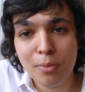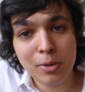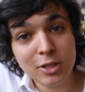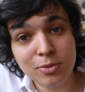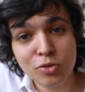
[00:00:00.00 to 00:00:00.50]

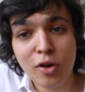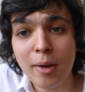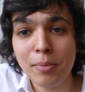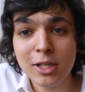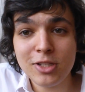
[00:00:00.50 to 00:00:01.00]
Please
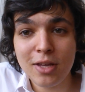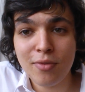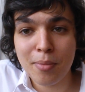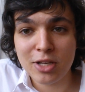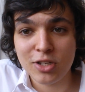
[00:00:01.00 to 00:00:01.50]
subscribe. Please
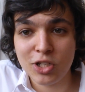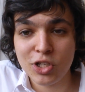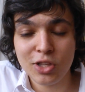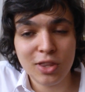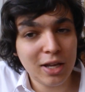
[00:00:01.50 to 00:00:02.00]
leave a
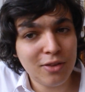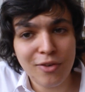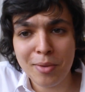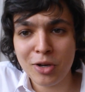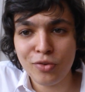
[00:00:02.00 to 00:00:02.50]
message. Thank you
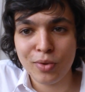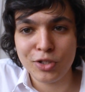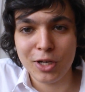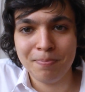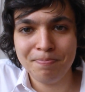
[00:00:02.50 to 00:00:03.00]
very much for
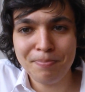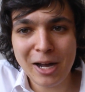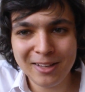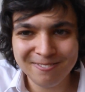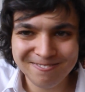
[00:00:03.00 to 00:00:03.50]
watching.
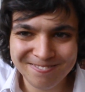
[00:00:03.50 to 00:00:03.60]
Bye.